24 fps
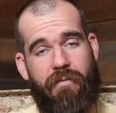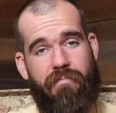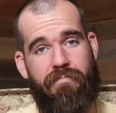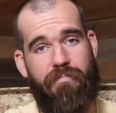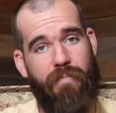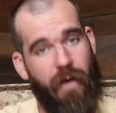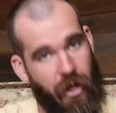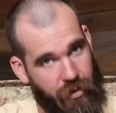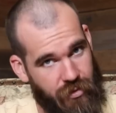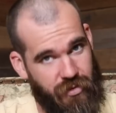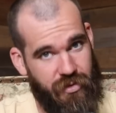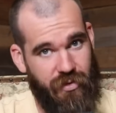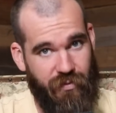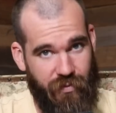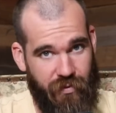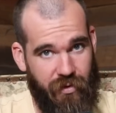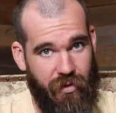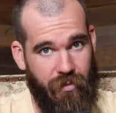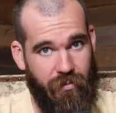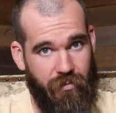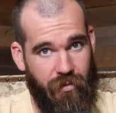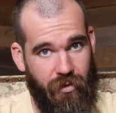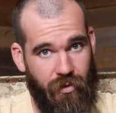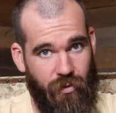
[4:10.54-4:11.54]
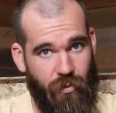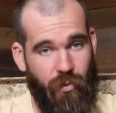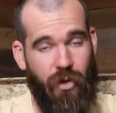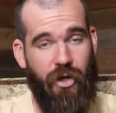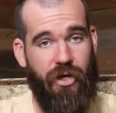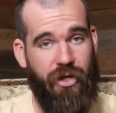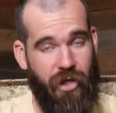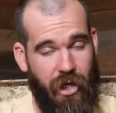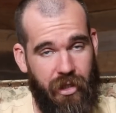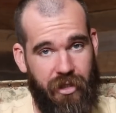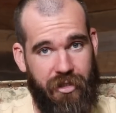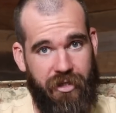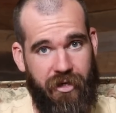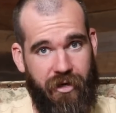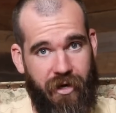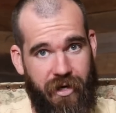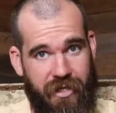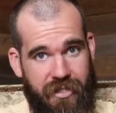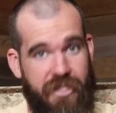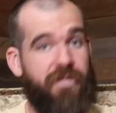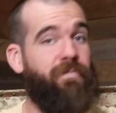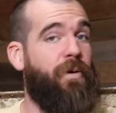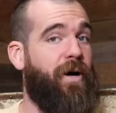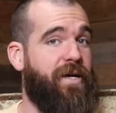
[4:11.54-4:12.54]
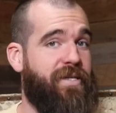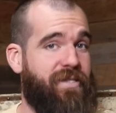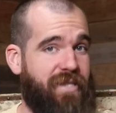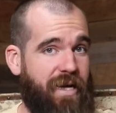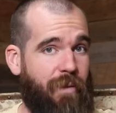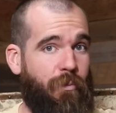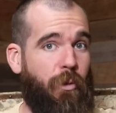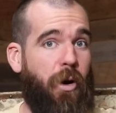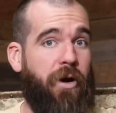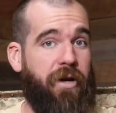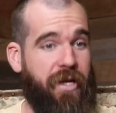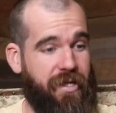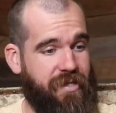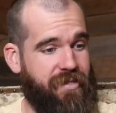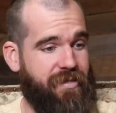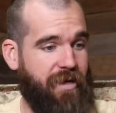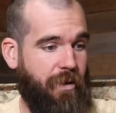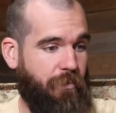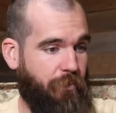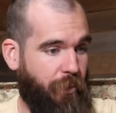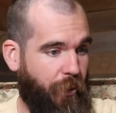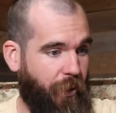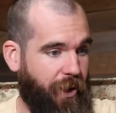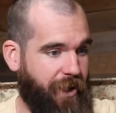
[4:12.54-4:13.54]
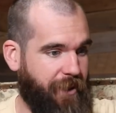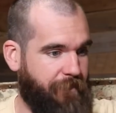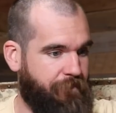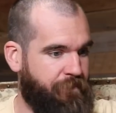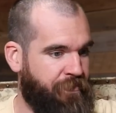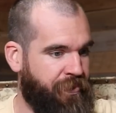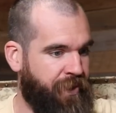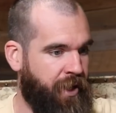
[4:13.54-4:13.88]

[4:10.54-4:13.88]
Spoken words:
most of them were colonised by someone at some point.